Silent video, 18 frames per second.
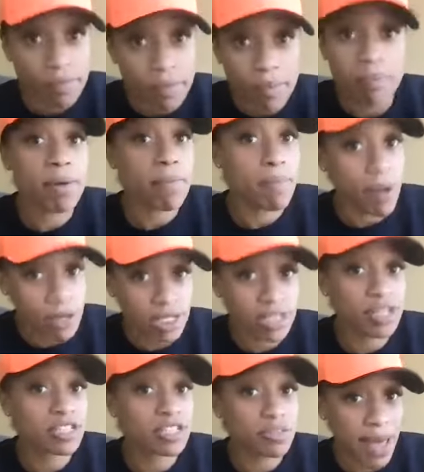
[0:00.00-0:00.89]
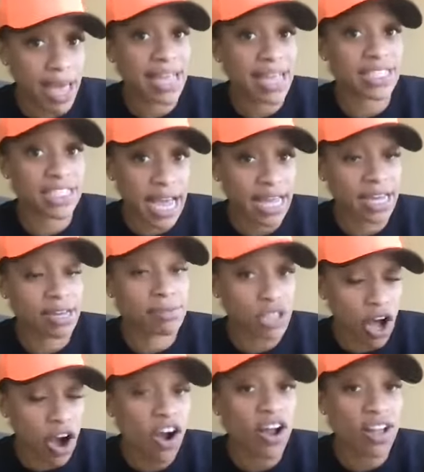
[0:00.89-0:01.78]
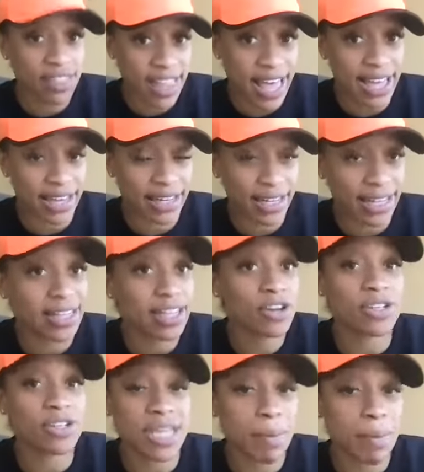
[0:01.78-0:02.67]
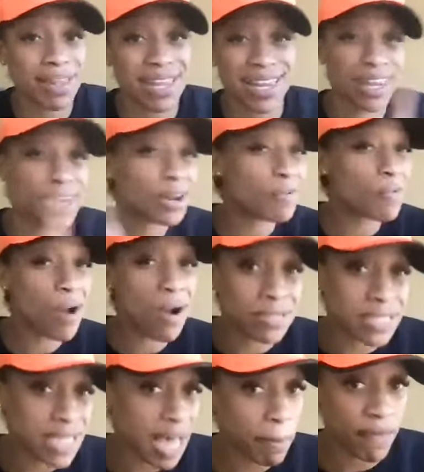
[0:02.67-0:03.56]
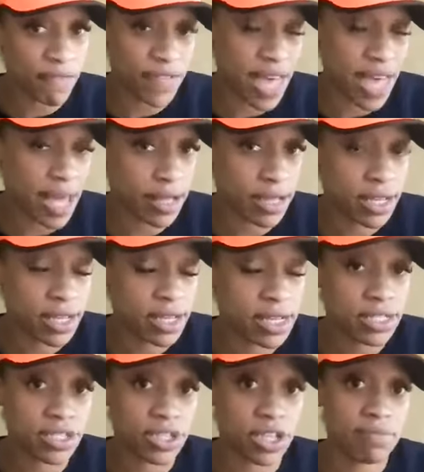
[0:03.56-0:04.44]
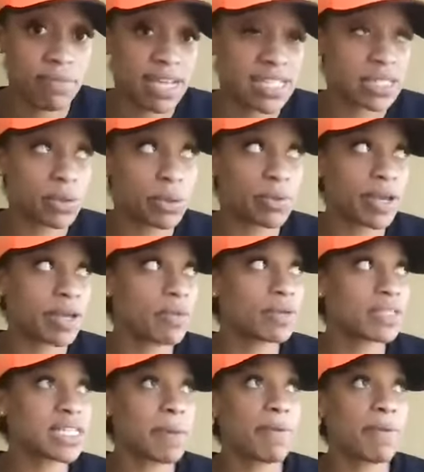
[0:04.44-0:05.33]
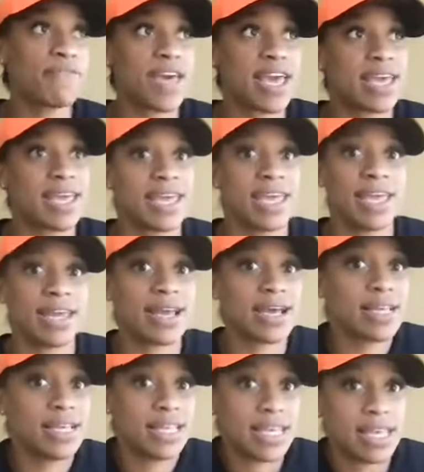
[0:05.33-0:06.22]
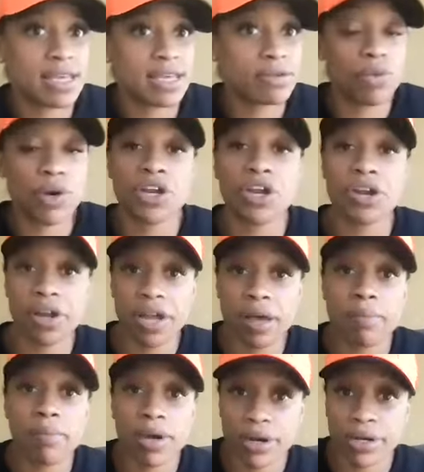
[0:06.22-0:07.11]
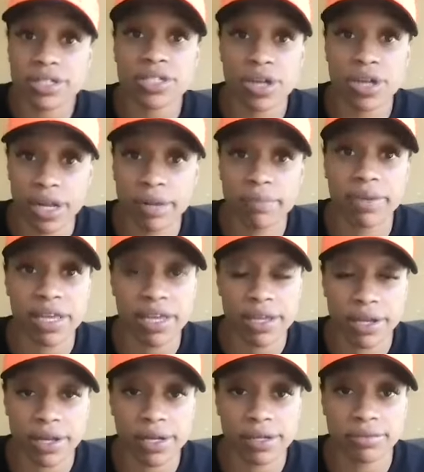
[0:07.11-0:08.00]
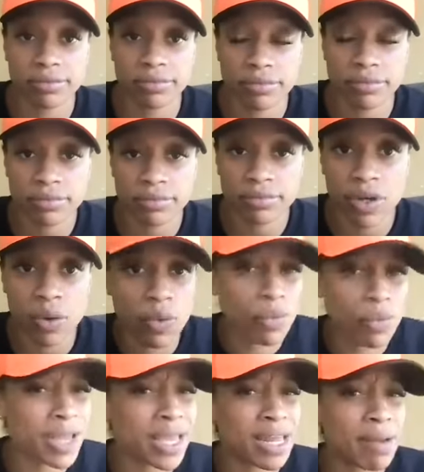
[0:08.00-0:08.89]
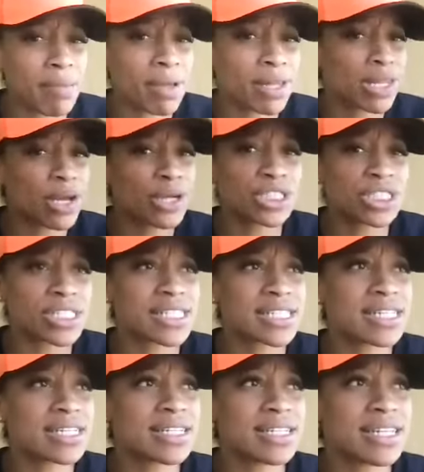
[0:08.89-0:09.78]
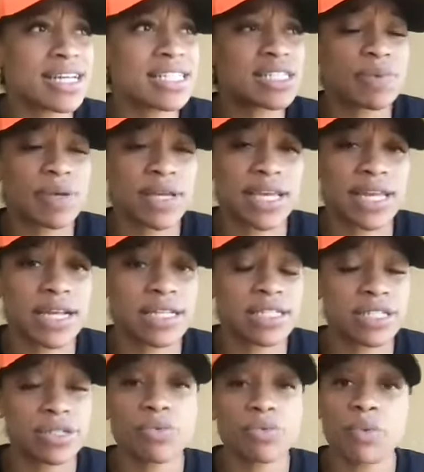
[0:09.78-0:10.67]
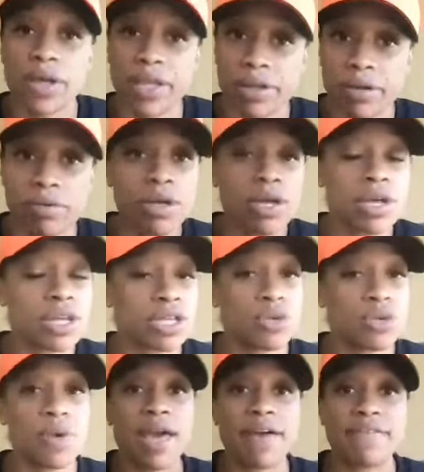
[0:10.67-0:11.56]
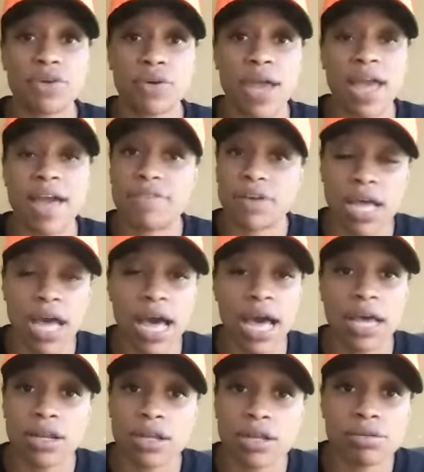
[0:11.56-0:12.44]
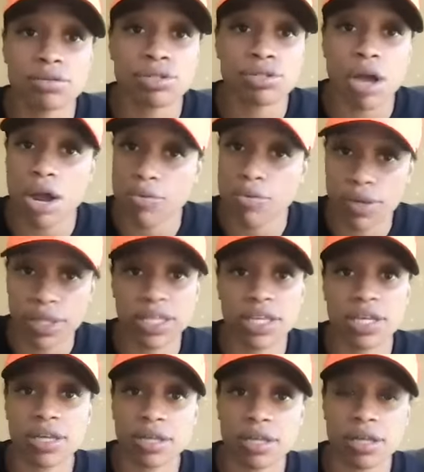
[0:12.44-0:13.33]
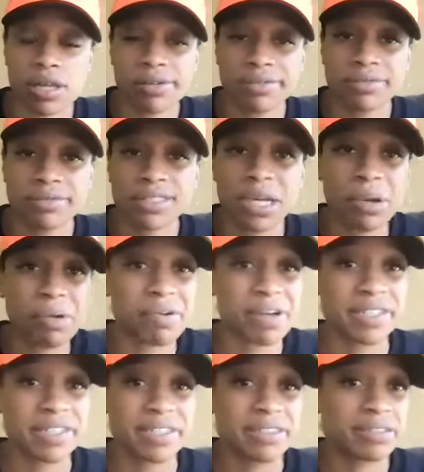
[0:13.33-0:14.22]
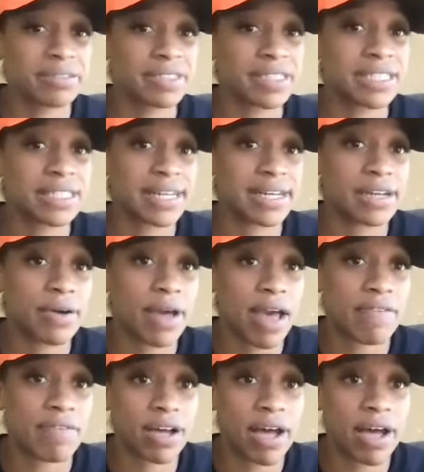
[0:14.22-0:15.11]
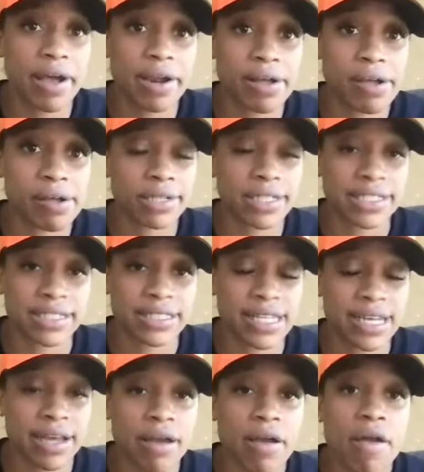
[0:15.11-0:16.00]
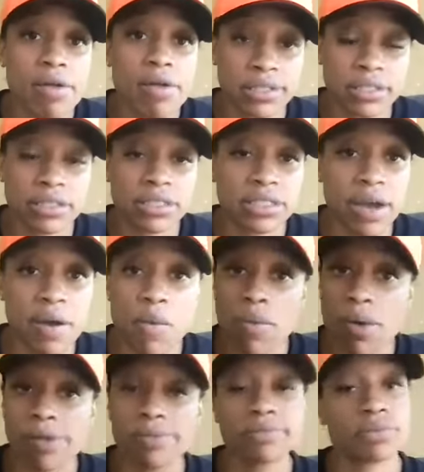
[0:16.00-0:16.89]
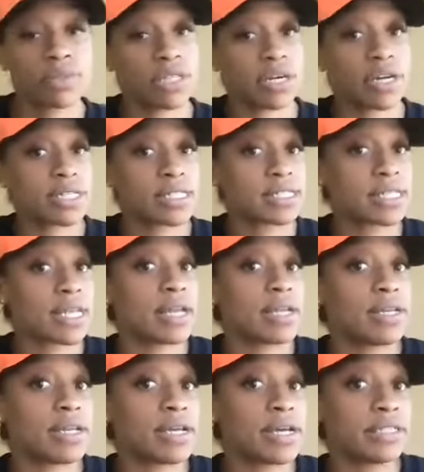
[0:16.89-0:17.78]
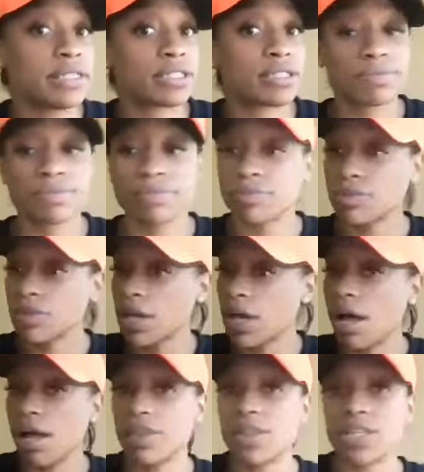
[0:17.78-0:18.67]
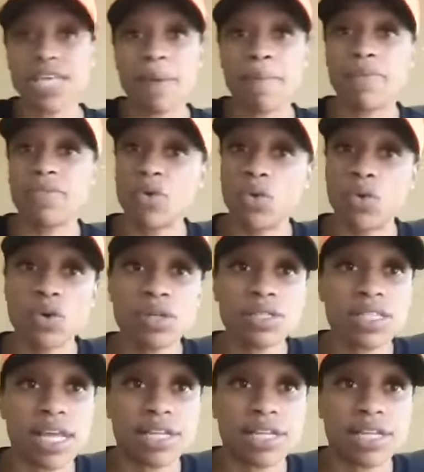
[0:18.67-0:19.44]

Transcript: but most of those packaged items are that. And then on top of that, they're the wrong type of fat. So you might say, well, Reagan, what type of fat can I eat? Well, your nut butters are going to be good. Well, Reagan, I'm allergic to nuts. What can I do? Well, you have your avocados are really good. Reagan, I don't really like no avocado like that. Okay, well, we already said nuts, the type of oils